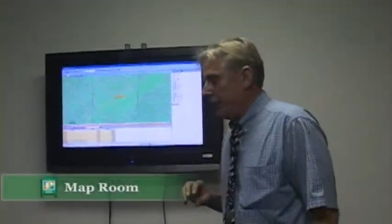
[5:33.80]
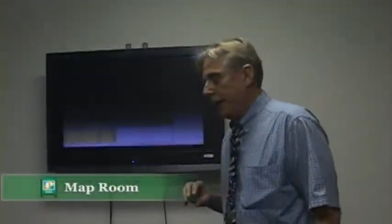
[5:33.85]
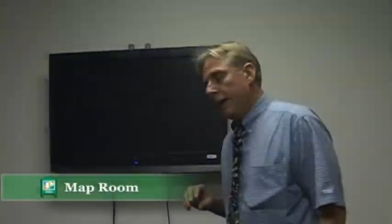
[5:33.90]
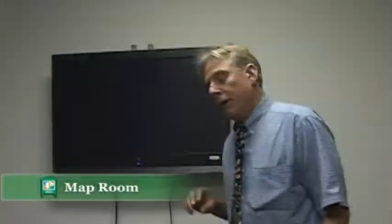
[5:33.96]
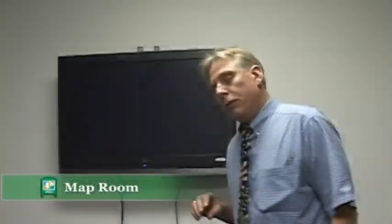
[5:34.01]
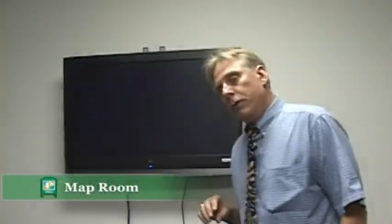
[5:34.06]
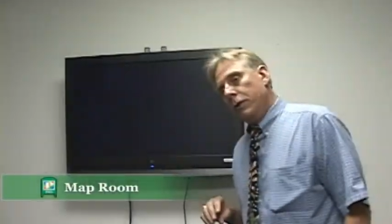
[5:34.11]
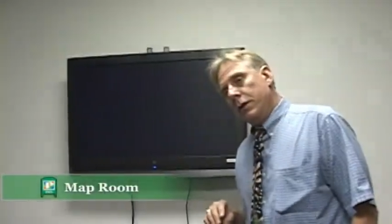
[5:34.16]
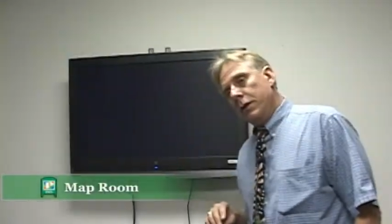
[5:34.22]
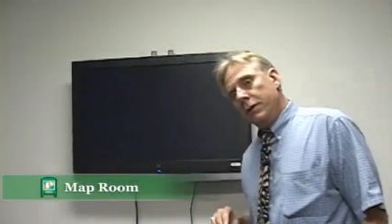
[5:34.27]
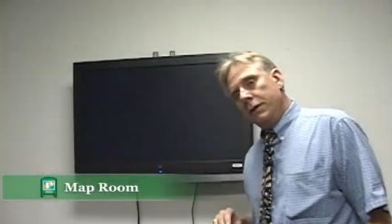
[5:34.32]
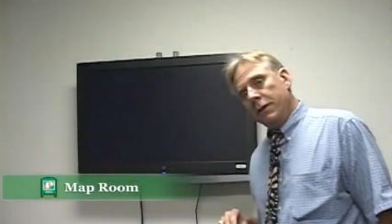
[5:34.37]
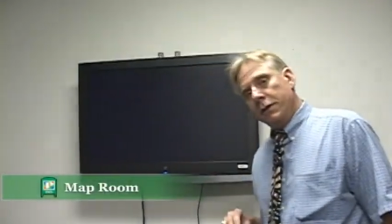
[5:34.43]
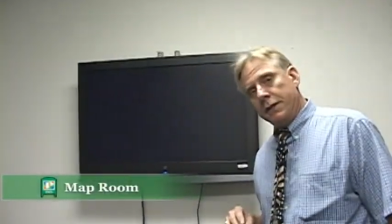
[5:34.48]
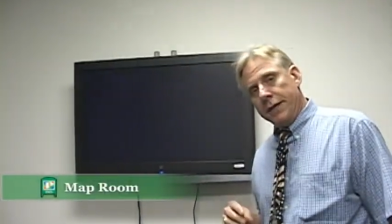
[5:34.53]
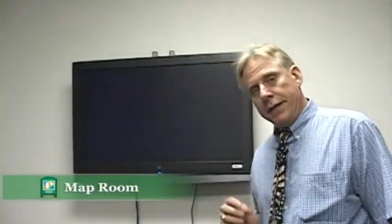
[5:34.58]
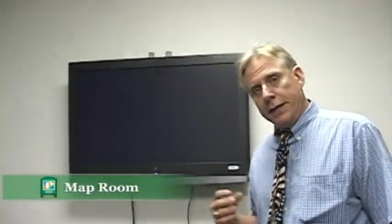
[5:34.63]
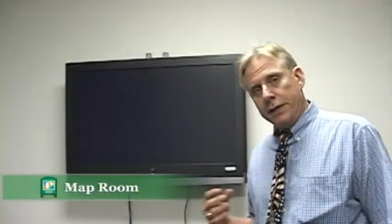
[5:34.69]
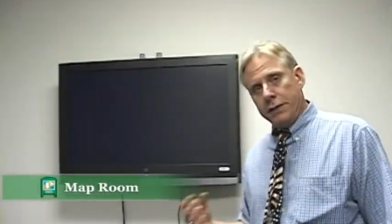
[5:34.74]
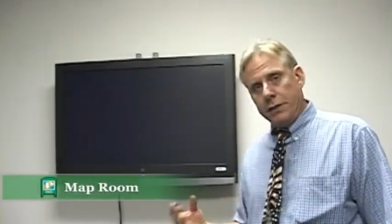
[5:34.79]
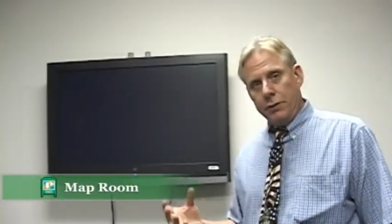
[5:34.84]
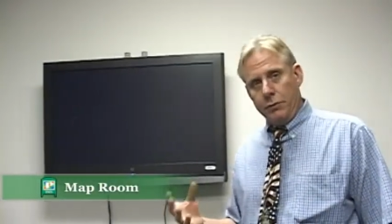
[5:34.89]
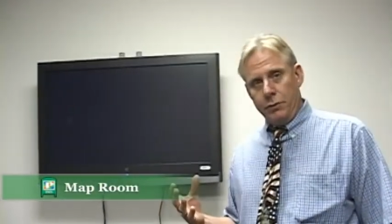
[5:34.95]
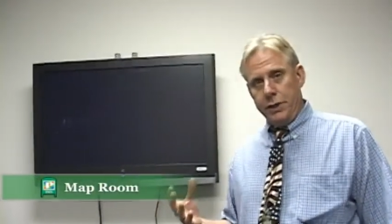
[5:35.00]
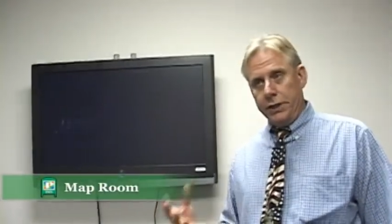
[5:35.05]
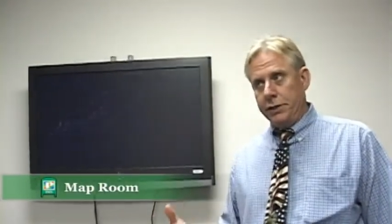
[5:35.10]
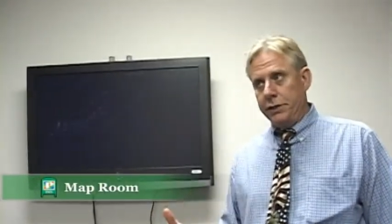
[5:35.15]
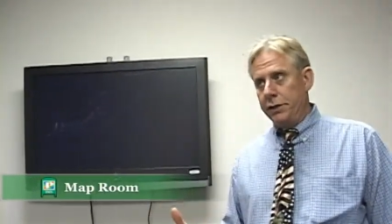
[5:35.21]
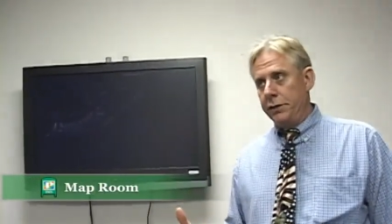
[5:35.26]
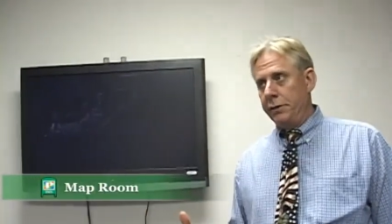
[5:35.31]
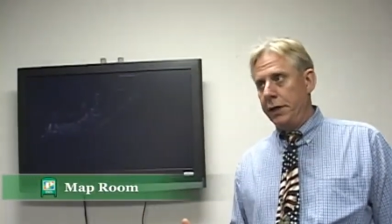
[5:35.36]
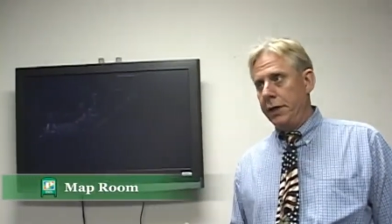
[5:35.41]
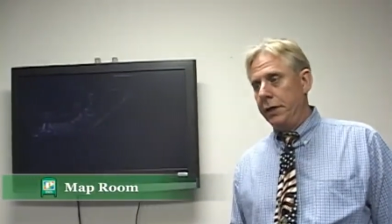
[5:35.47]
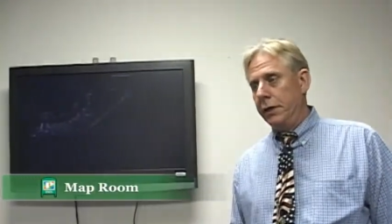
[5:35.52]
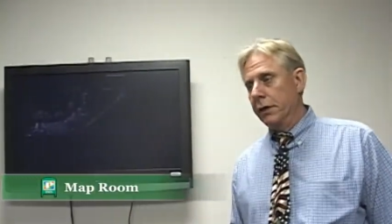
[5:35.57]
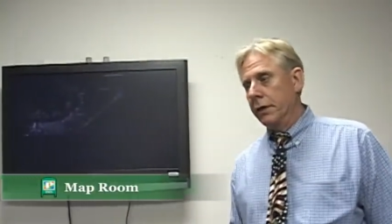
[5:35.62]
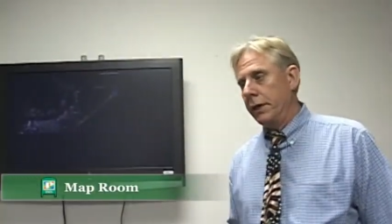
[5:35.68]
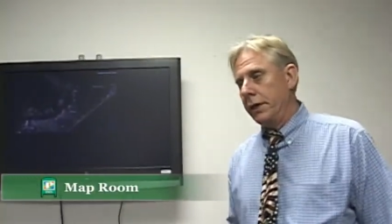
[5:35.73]
Now, one of the things that we do
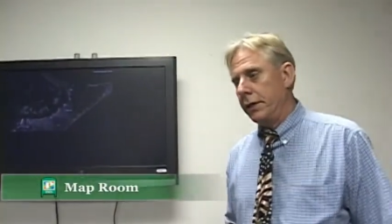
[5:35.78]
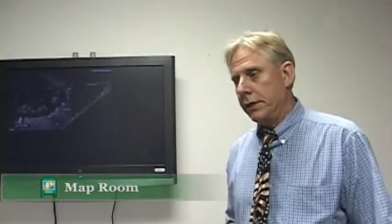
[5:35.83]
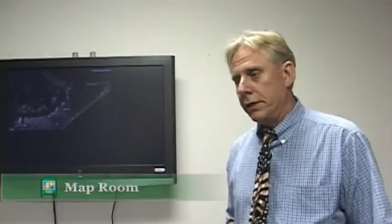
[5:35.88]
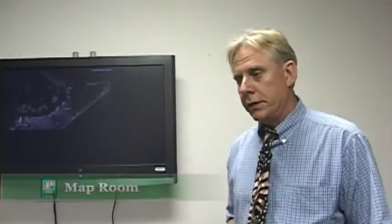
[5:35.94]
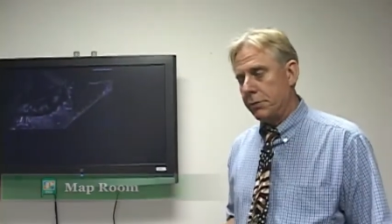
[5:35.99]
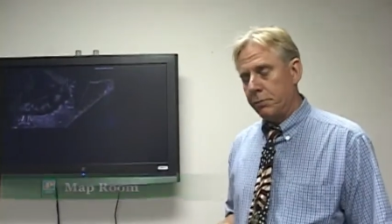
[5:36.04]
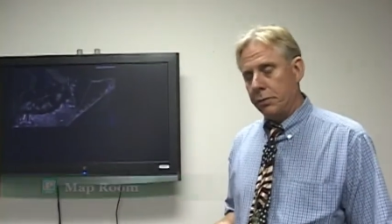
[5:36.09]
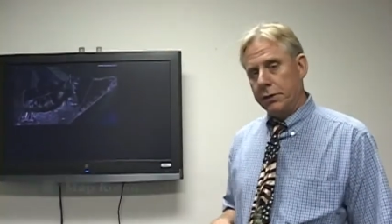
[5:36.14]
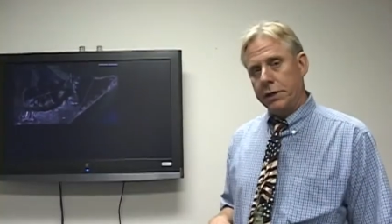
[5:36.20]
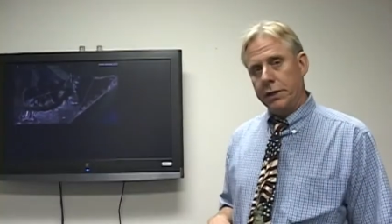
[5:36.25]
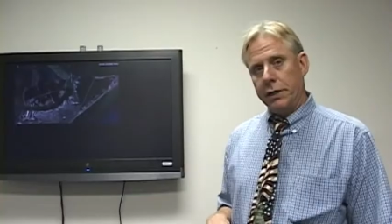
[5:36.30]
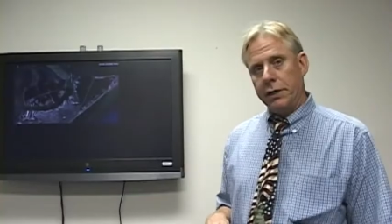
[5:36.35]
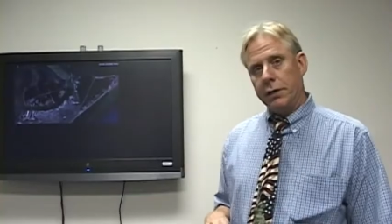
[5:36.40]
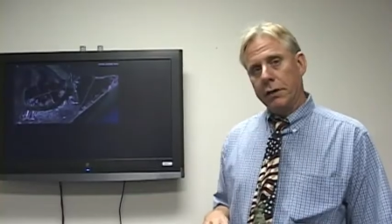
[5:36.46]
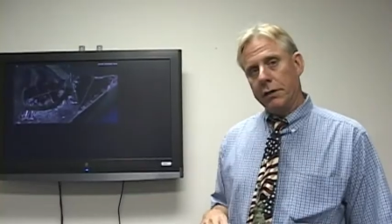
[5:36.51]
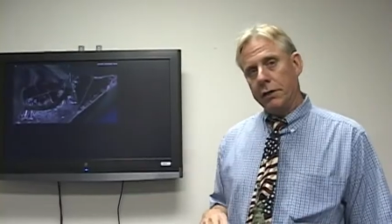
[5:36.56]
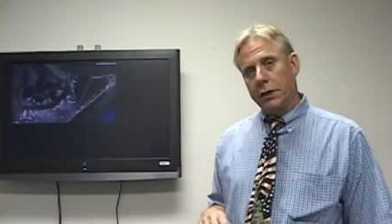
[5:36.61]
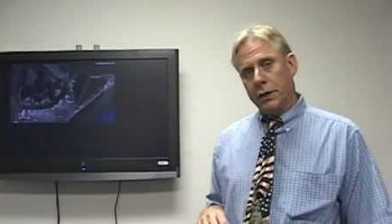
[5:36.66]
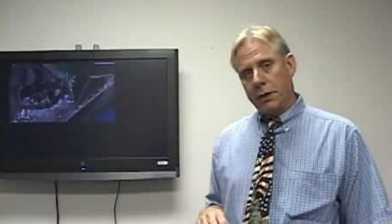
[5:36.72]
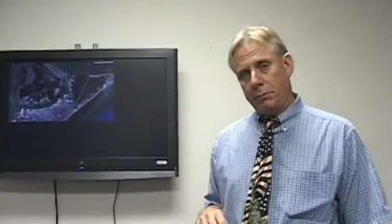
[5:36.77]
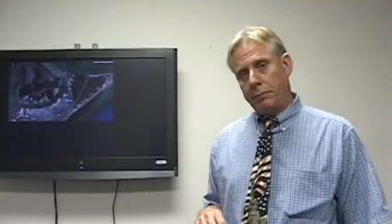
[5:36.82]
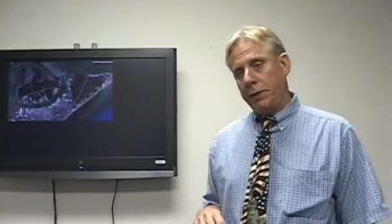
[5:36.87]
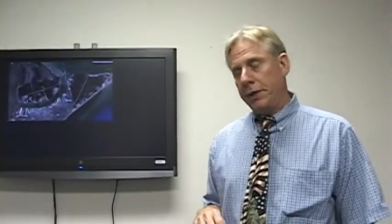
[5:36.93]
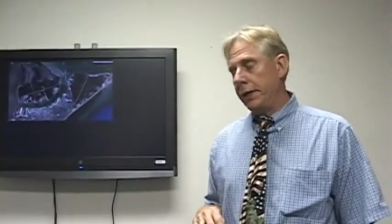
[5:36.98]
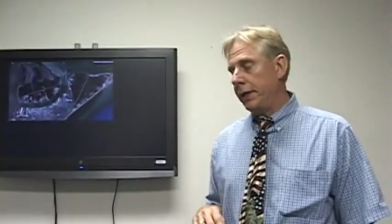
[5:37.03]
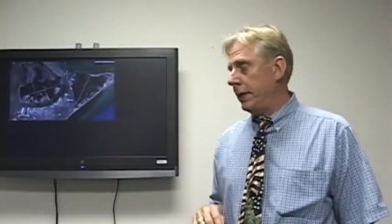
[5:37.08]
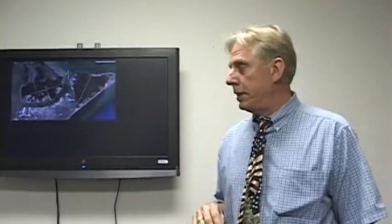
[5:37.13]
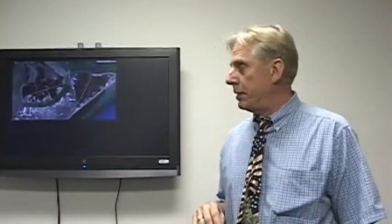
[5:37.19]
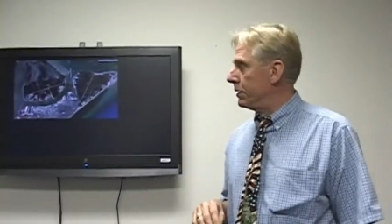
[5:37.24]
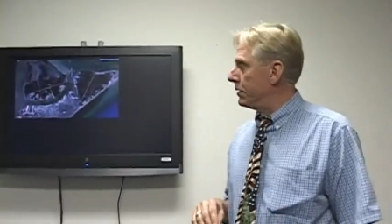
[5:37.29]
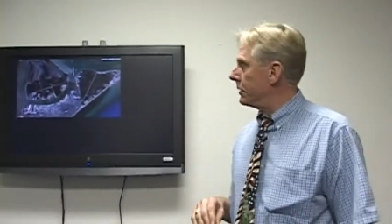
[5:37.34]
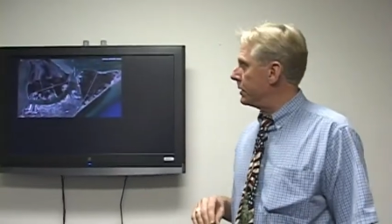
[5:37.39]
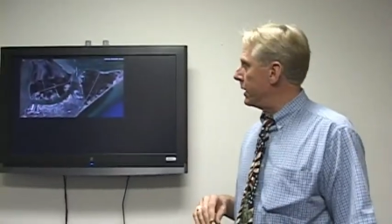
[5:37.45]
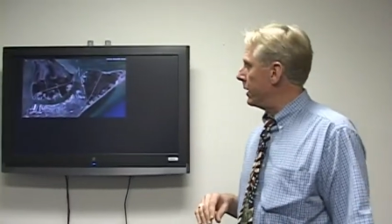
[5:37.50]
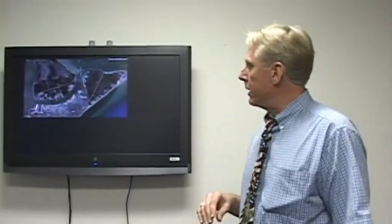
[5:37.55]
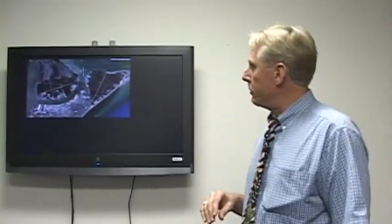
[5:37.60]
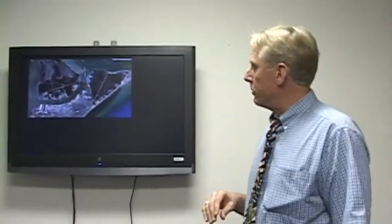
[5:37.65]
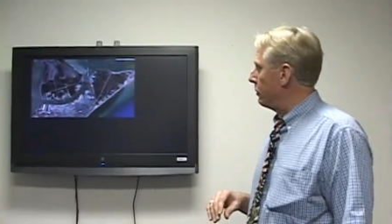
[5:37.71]
here in this particular company is that